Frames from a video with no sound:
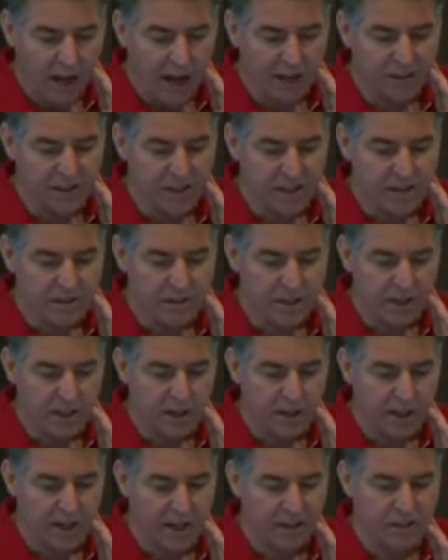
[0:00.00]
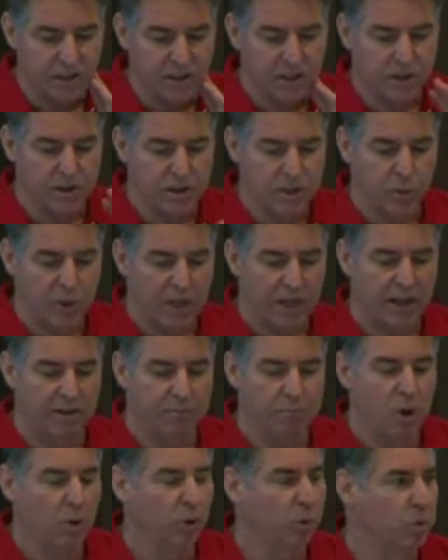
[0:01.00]
Underneath here, it actually shows you we can
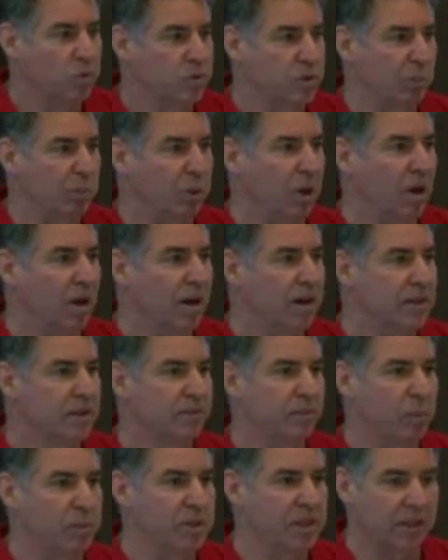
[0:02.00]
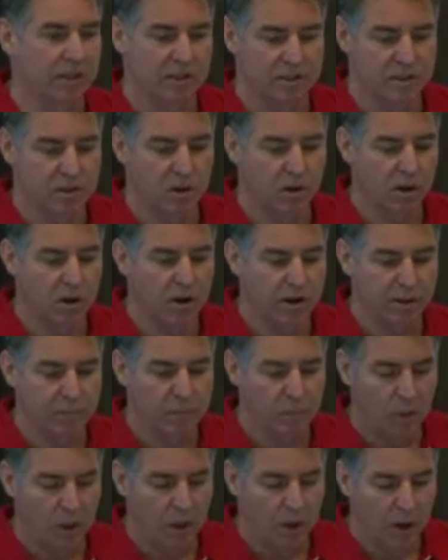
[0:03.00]
have multiple suppliers for a particular stock
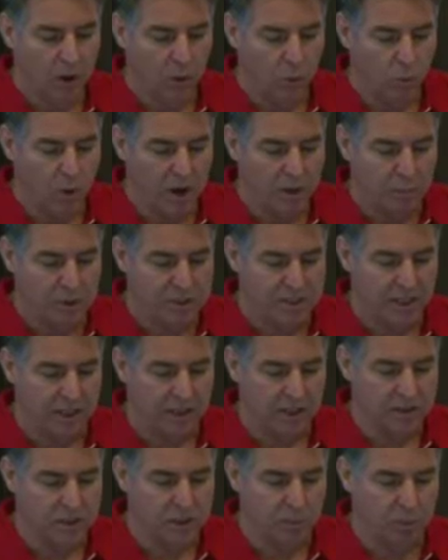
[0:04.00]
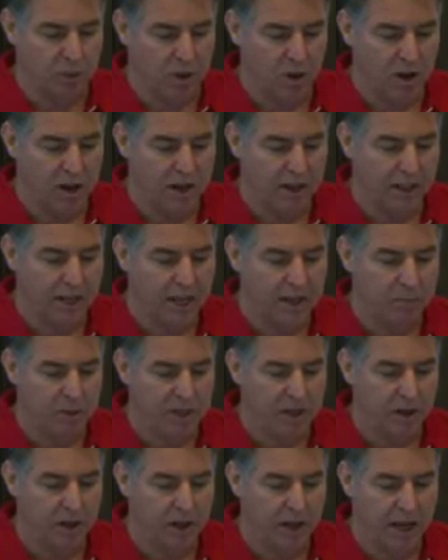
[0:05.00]
item. One particular supplier can
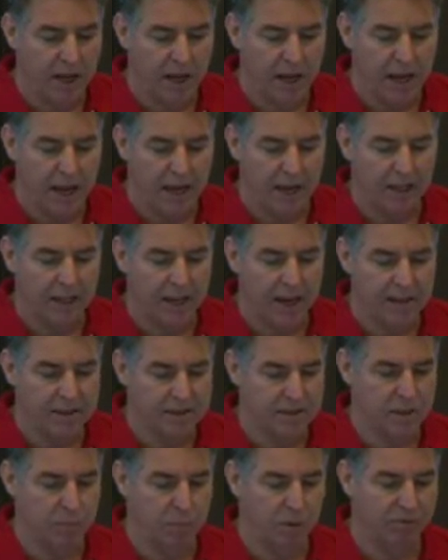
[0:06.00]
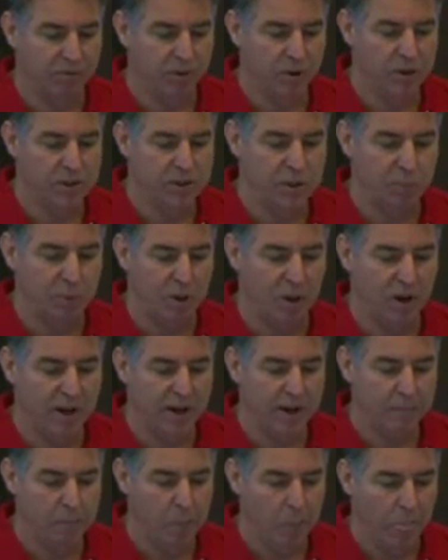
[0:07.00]
be allocated as the preferred
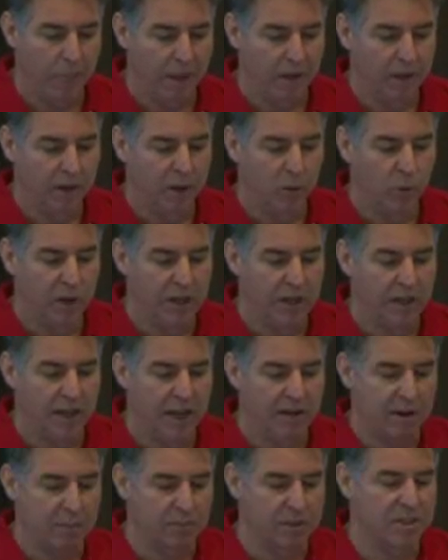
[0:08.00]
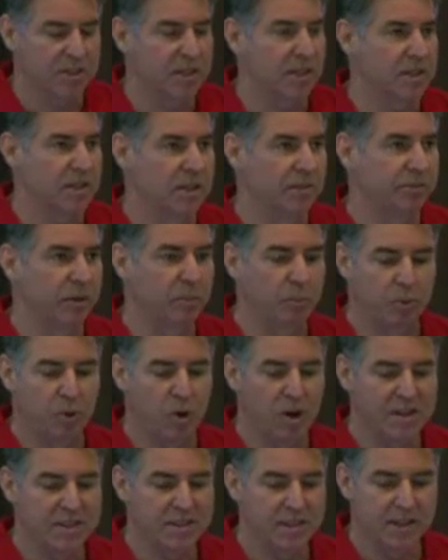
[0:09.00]
supplier. We can have up to 6 different
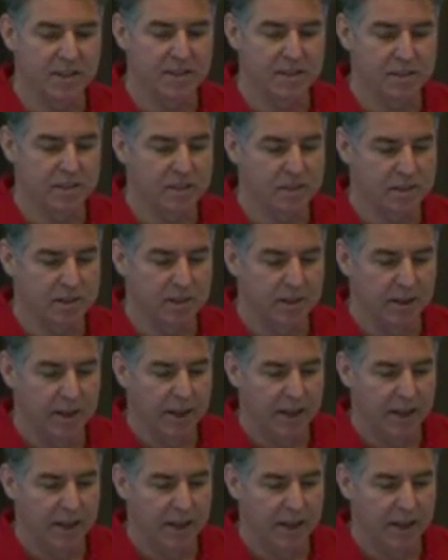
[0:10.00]
price lists.